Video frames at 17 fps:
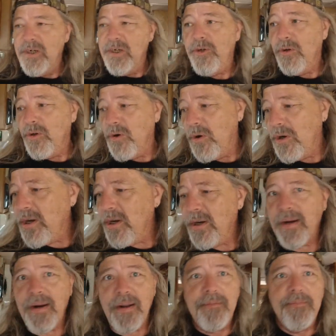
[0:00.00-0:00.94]
Wouldn't do her no
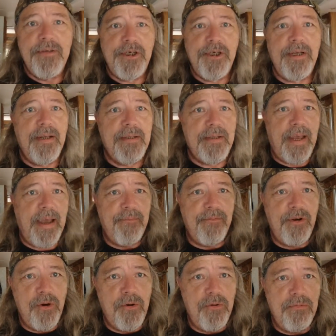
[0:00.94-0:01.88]
good. She doesn't
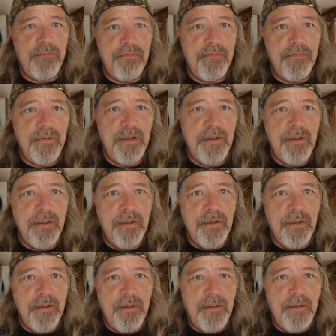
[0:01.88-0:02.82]
have no
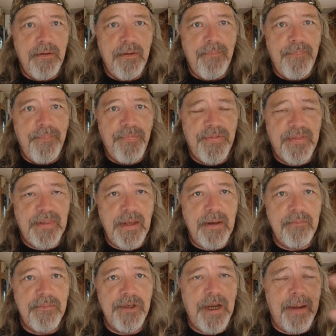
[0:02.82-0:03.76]

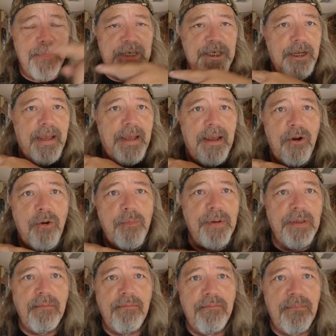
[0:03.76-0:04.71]
thumbs. I mean, she can't
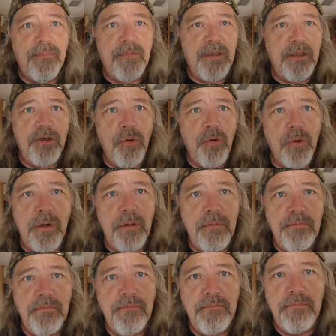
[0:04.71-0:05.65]
open the
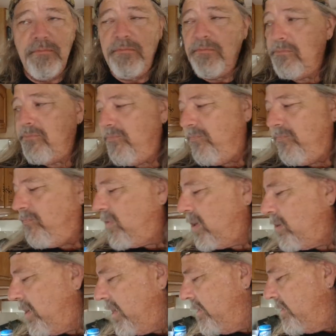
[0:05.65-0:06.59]
door.
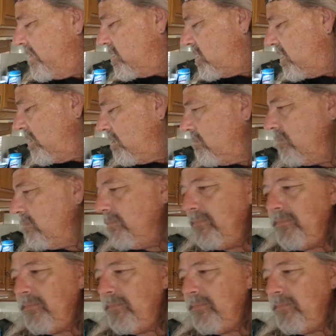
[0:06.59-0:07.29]
Very easy.